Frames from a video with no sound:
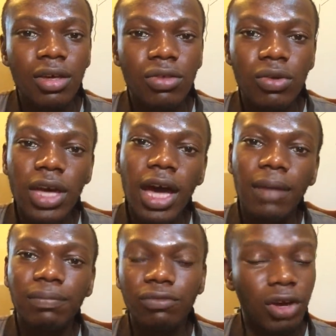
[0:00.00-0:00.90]
So
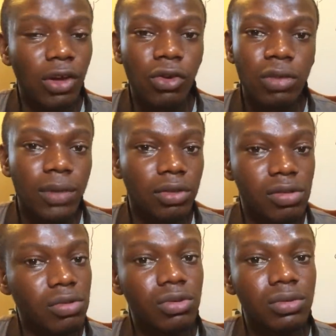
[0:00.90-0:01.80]
yeah, while you're going back to
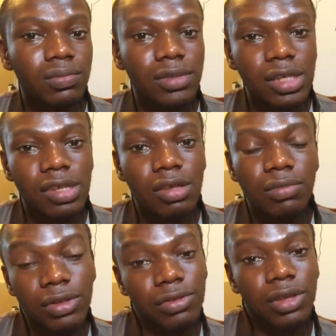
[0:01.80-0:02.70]
school, this is
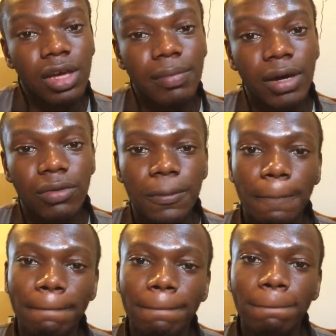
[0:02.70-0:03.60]
something to think about.
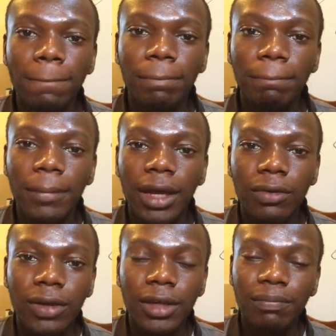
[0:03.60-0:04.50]

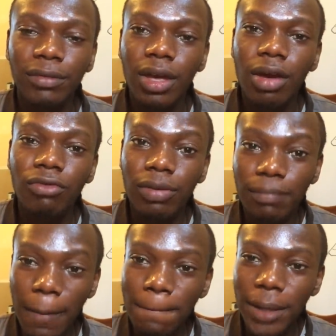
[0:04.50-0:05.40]
Anyway,
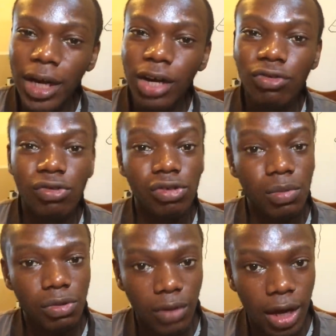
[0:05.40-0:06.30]
remember to
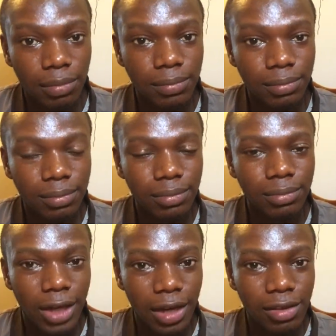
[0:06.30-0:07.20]
subscribe,
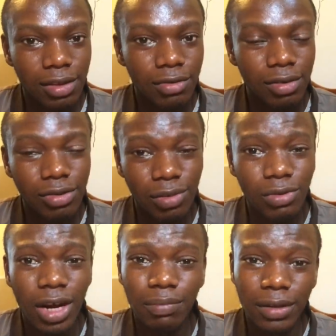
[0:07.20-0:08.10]
guys.
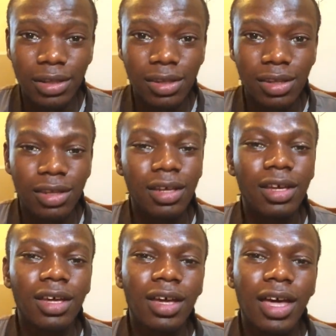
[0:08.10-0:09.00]
Subscribe, please.
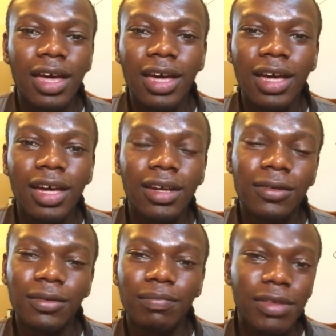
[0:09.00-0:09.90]

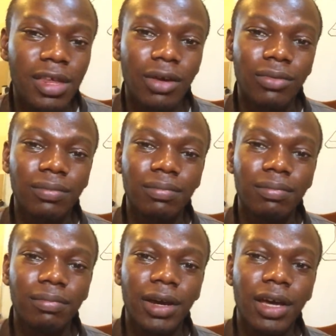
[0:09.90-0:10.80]
And peace out.
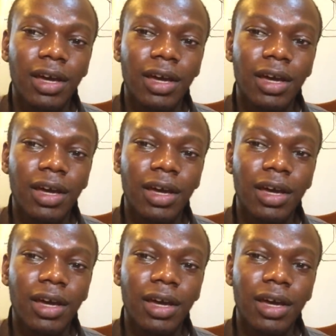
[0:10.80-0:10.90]
Bye,